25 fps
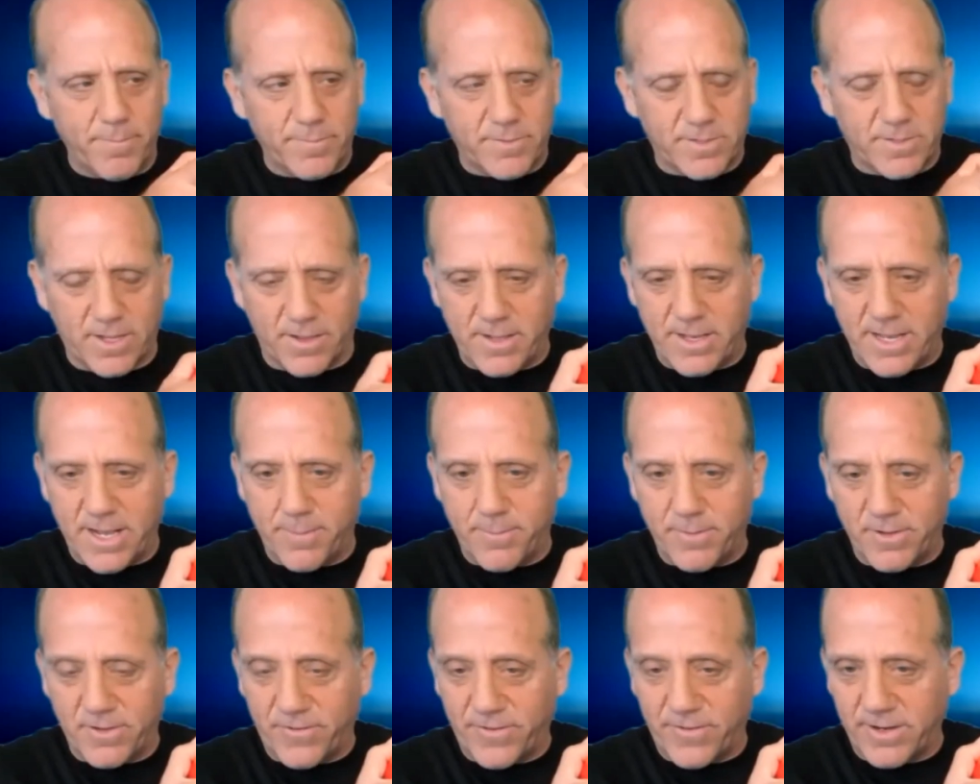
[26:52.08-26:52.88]
Southern
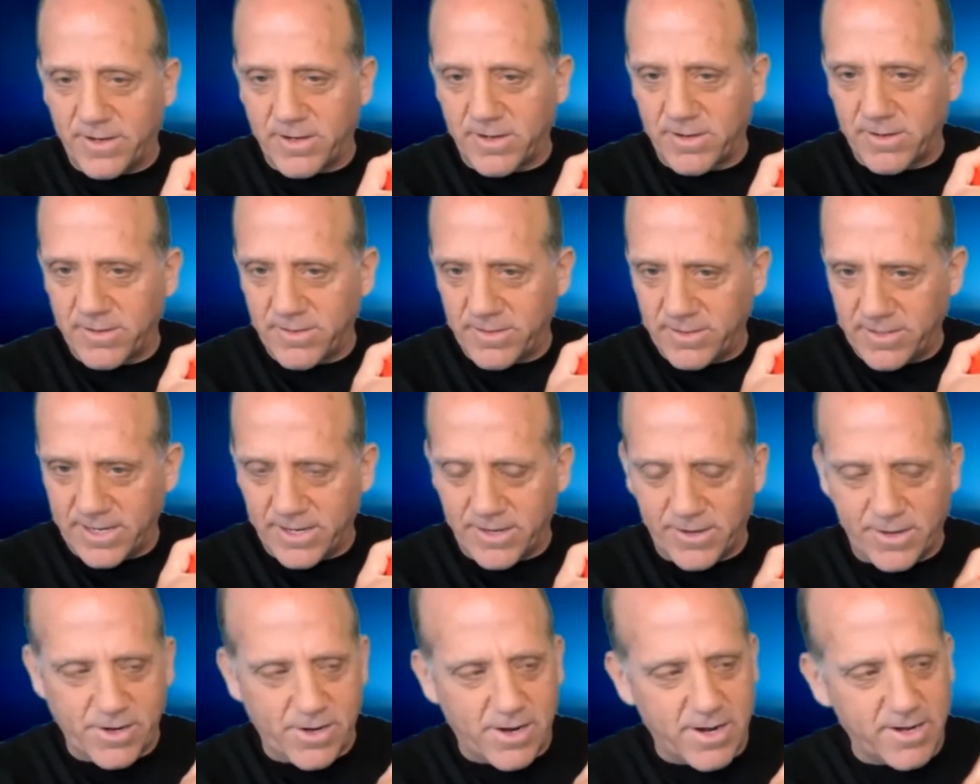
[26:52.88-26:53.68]
hemisphere,
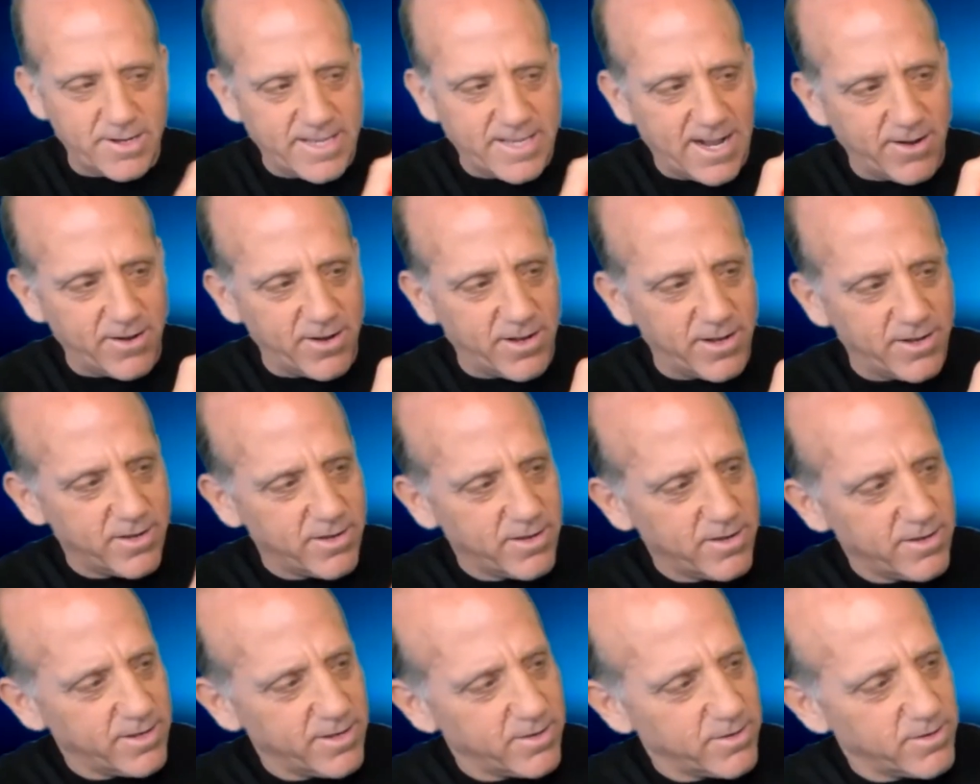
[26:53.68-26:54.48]
here you are down
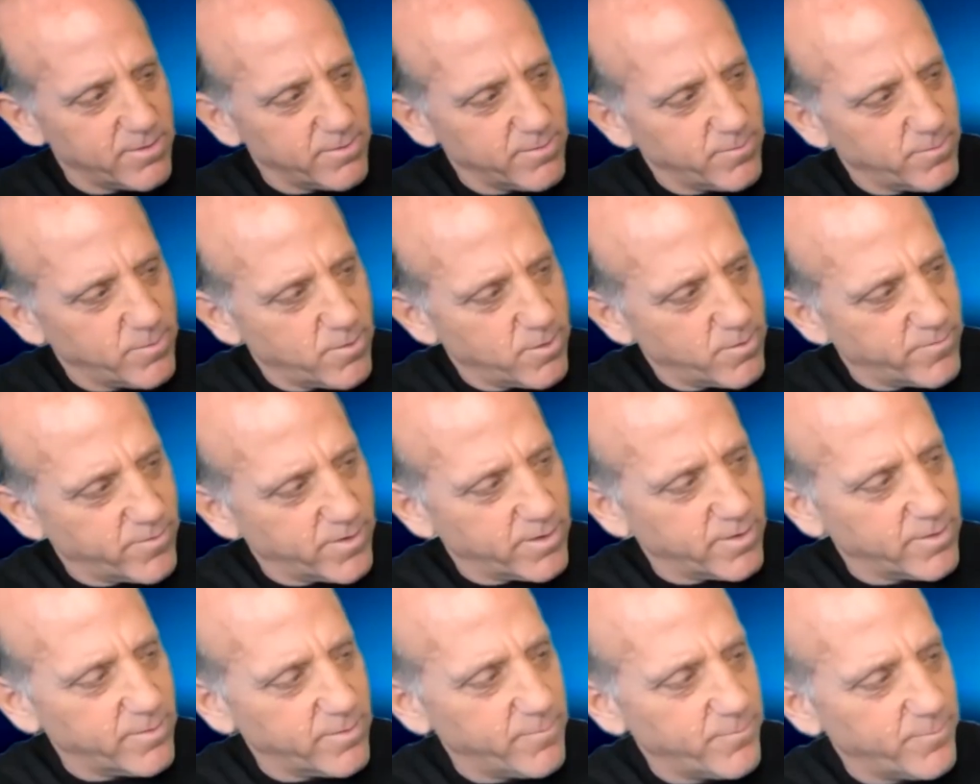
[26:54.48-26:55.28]
under, you're
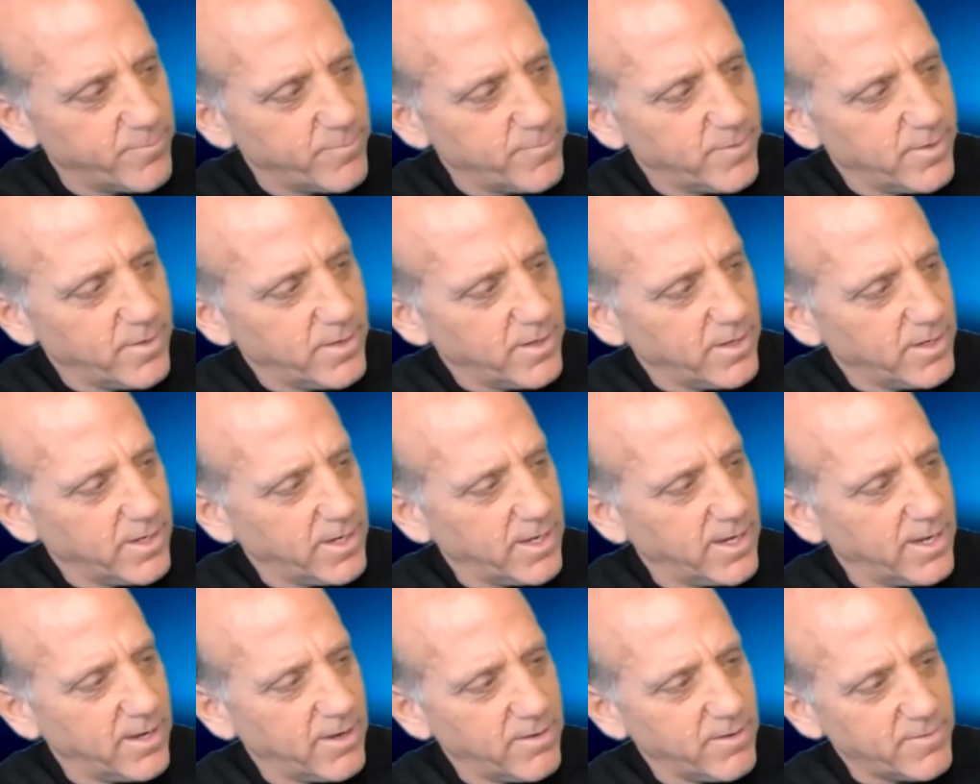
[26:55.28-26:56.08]
over
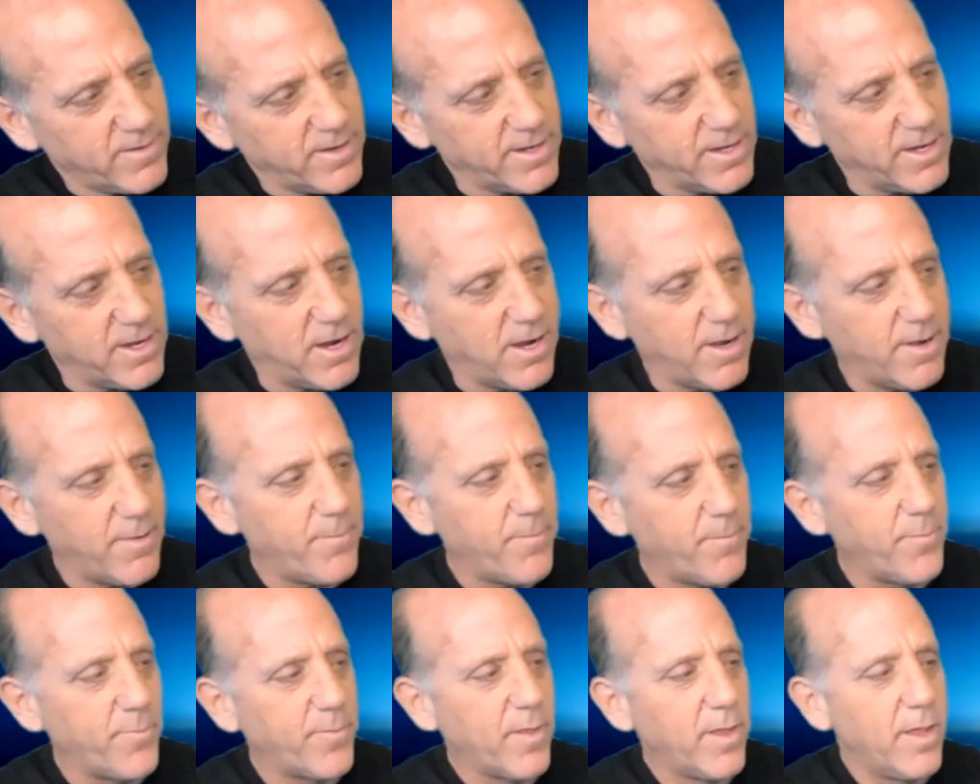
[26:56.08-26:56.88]
here, there you are,
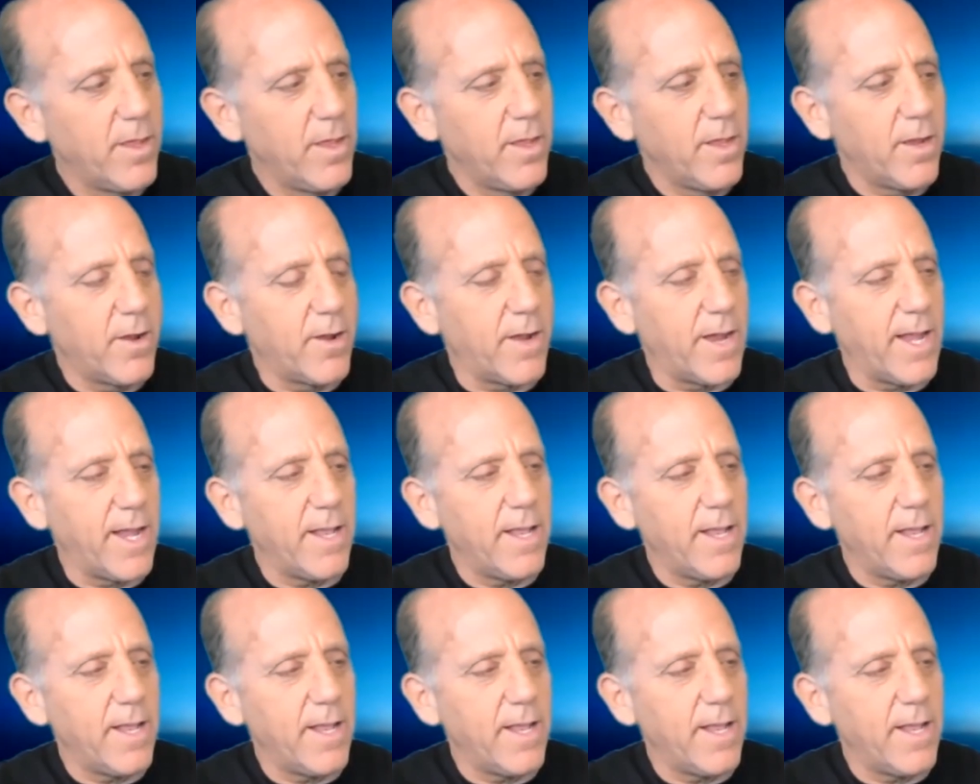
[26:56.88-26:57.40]
right?